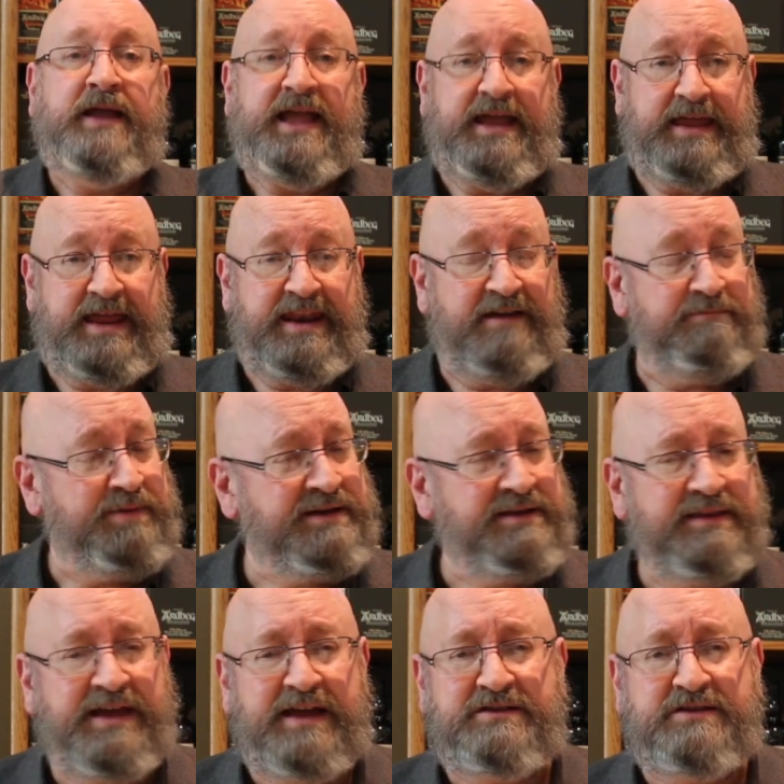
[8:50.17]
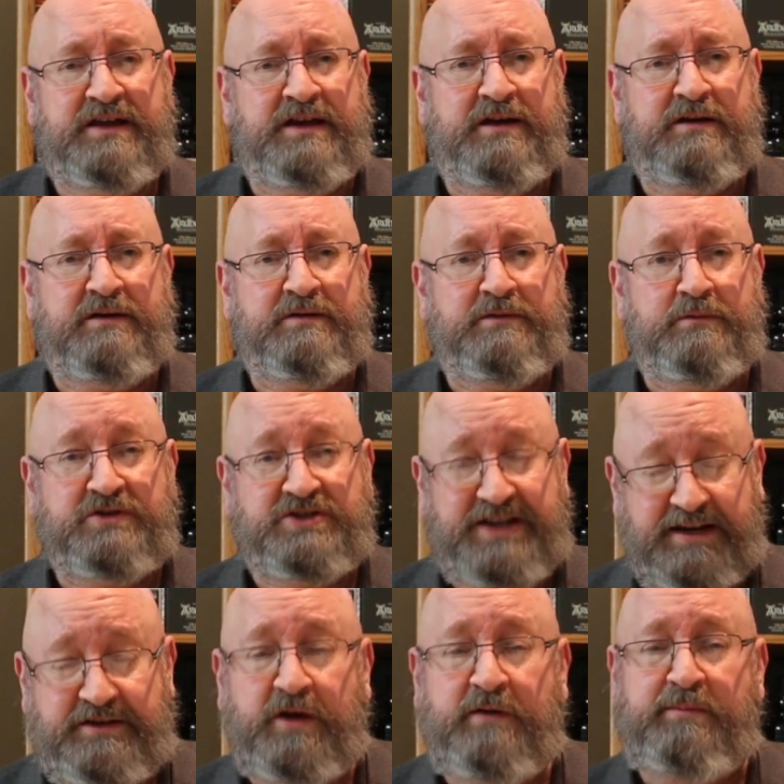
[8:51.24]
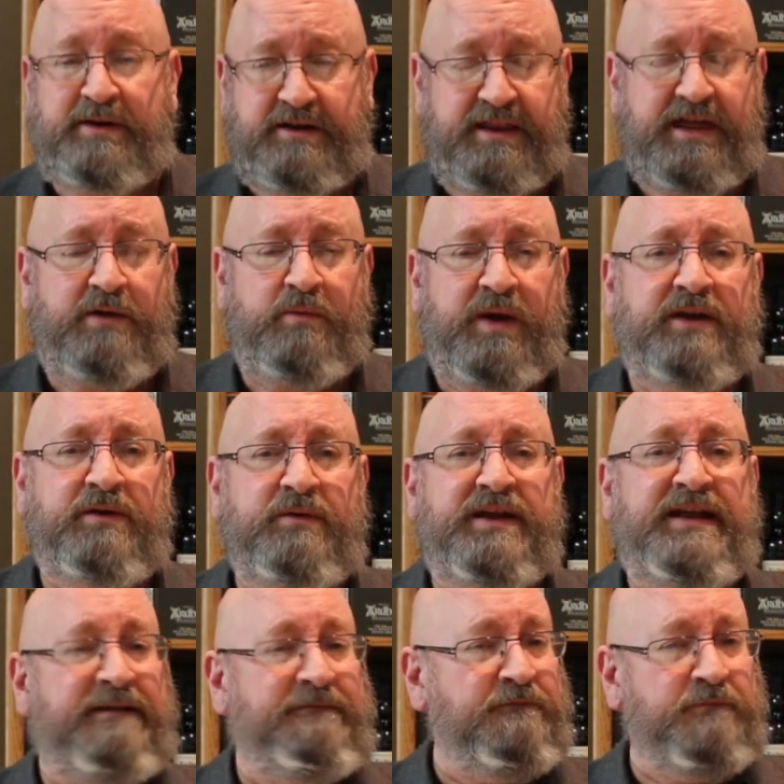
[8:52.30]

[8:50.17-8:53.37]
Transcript: and I've been to that chateau, been to that winery,